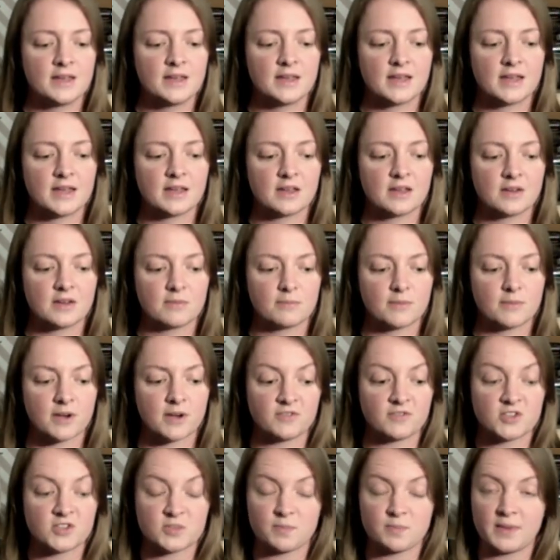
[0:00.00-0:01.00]

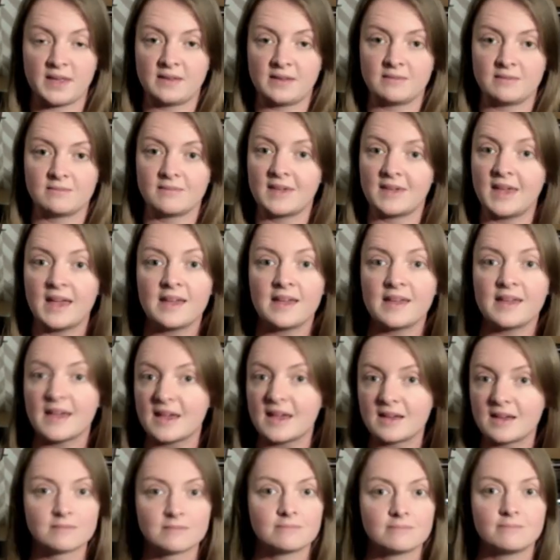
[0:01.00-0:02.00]
I've just been
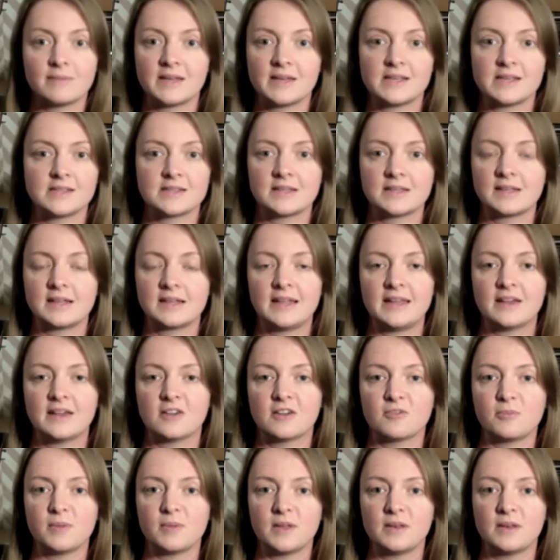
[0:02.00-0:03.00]
gigging, basically.
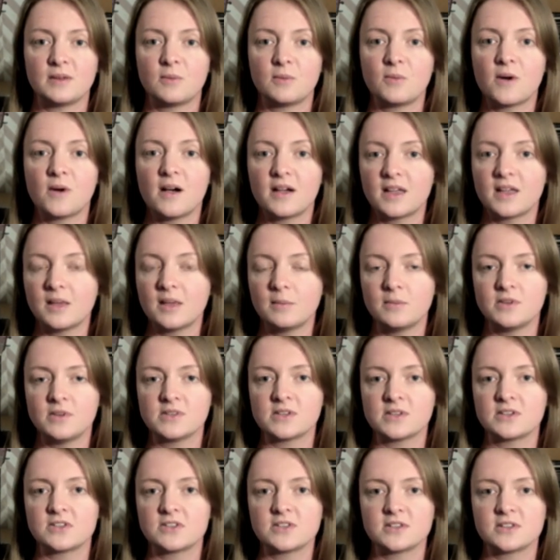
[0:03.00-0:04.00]
I've been a working
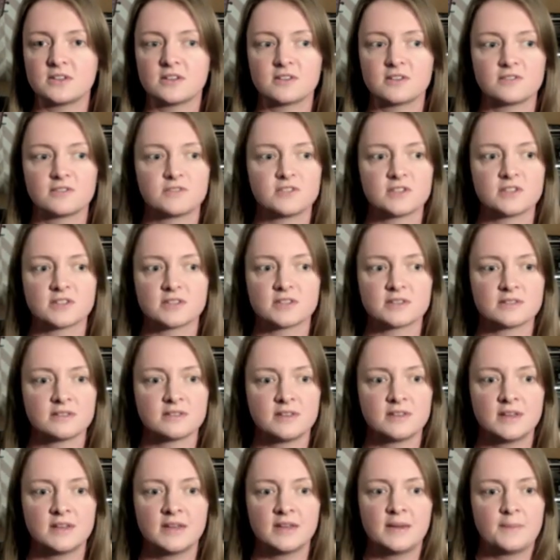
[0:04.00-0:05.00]
musician. I've just
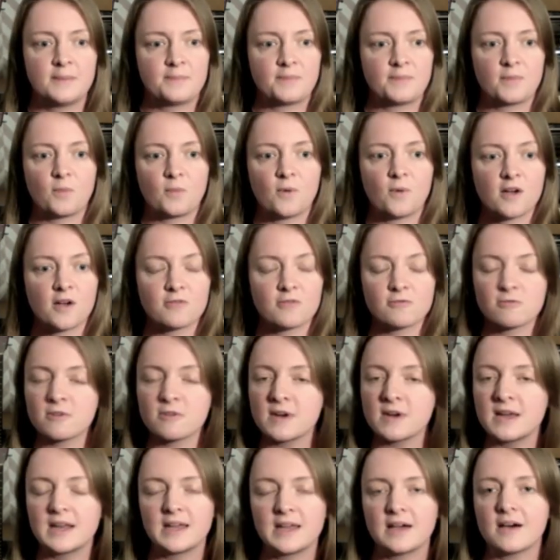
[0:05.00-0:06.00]
worked
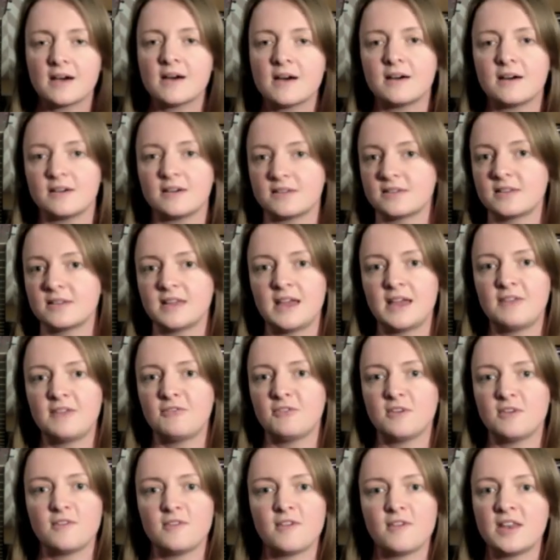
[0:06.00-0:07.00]
really hard.
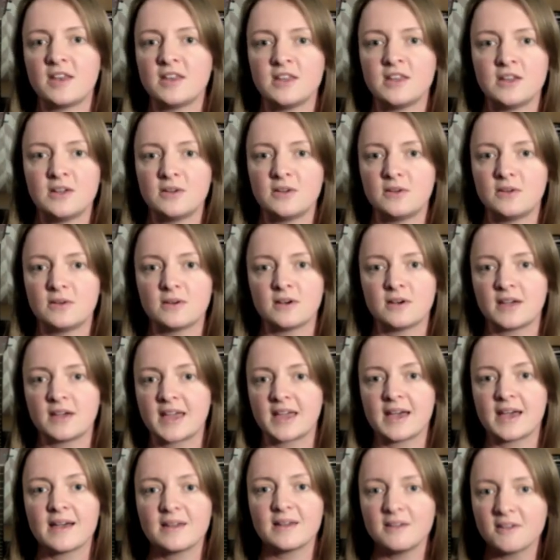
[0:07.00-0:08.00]
Every venue I
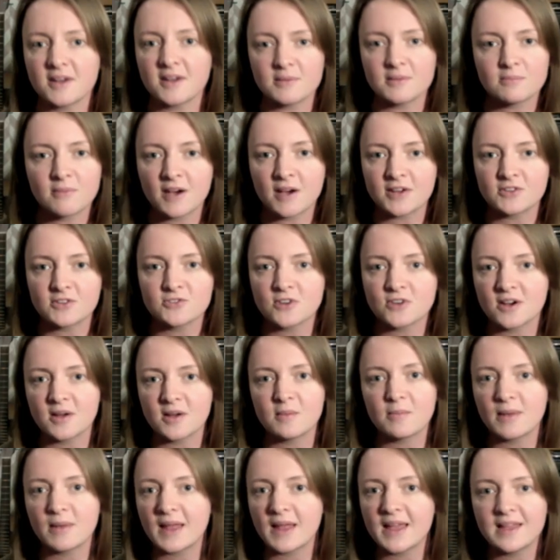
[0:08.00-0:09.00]
can, I try
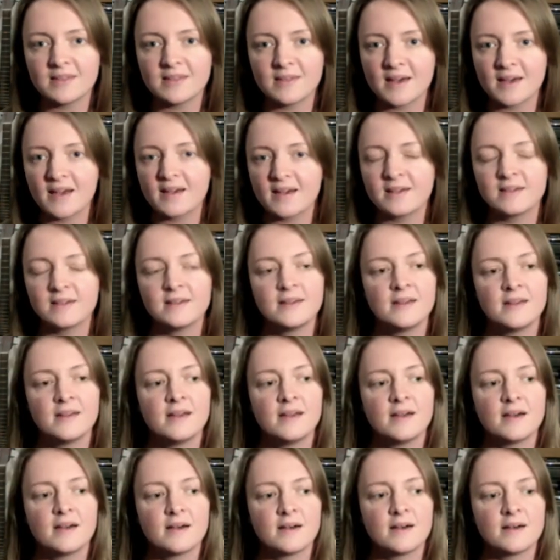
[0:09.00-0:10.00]
and play there.
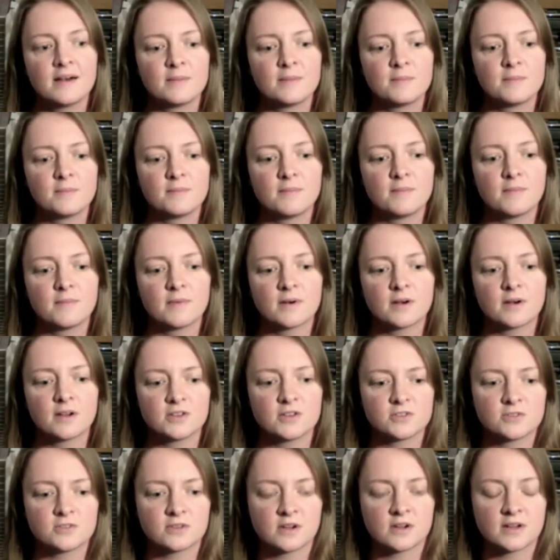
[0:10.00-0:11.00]
I
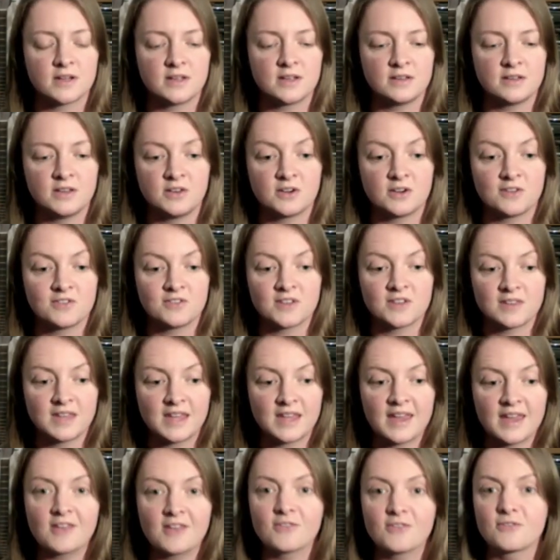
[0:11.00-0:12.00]
try, you know, I've done the
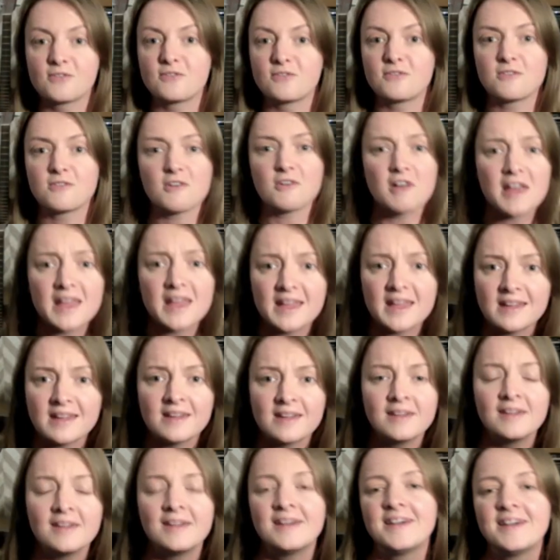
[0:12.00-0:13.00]
gigs for
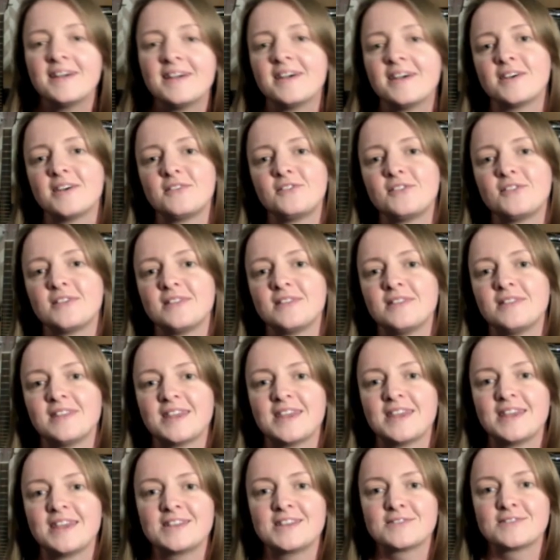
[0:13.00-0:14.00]
free. I've done the
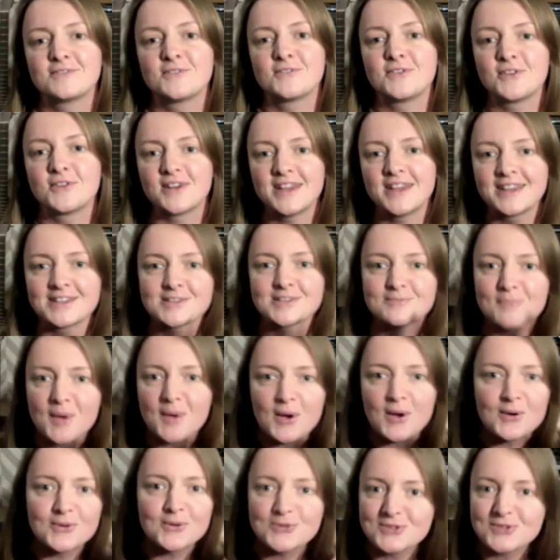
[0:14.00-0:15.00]
gigs for
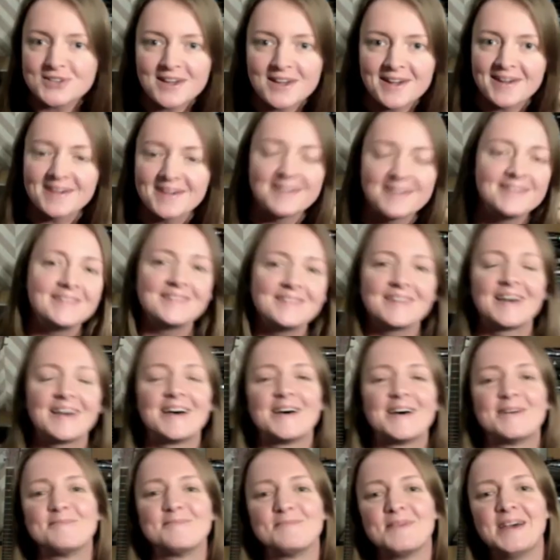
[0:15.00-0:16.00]
exposure,
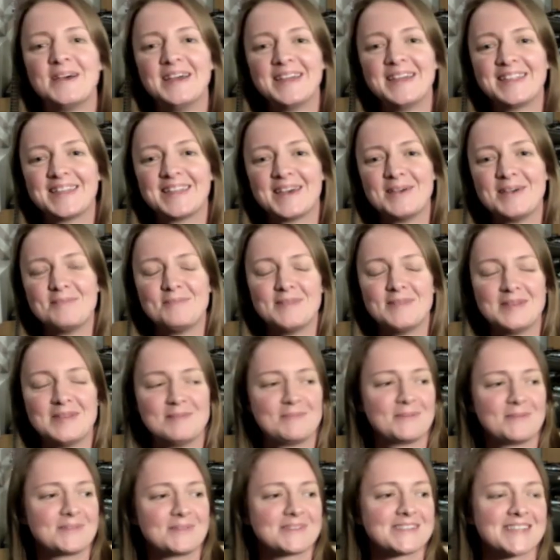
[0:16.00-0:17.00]
that
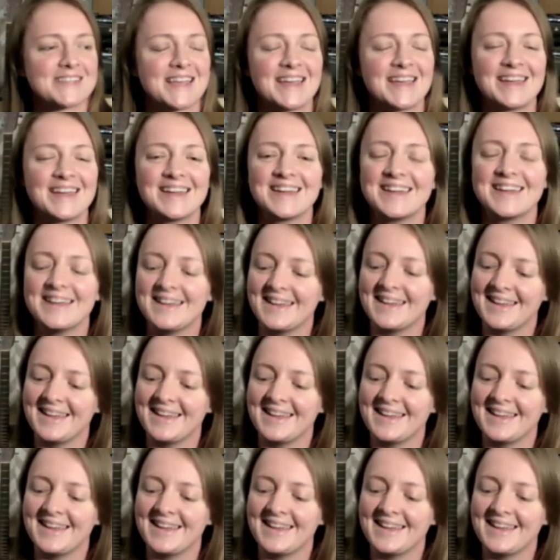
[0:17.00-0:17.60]
people say.